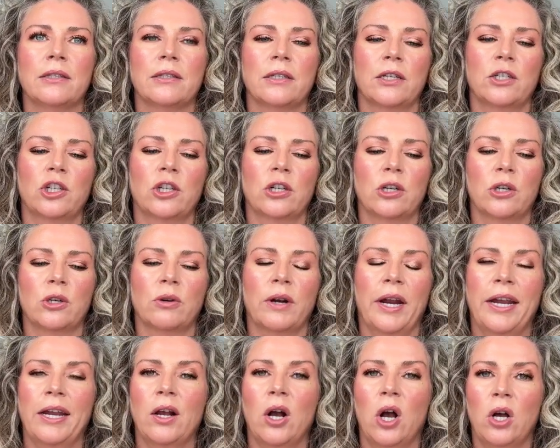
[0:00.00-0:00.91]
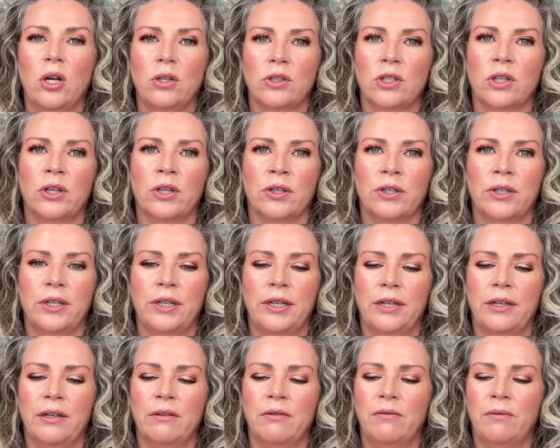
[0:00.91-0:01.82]
such a great
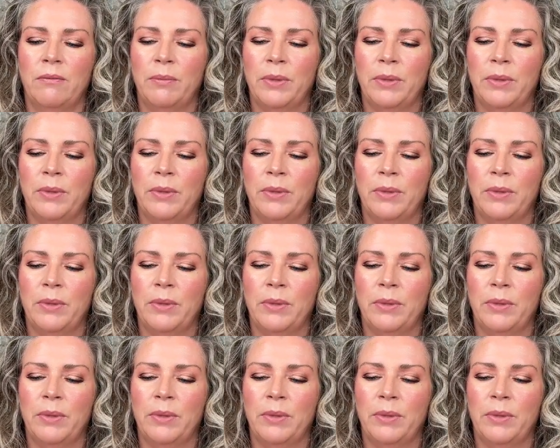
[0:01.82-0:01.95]
alternative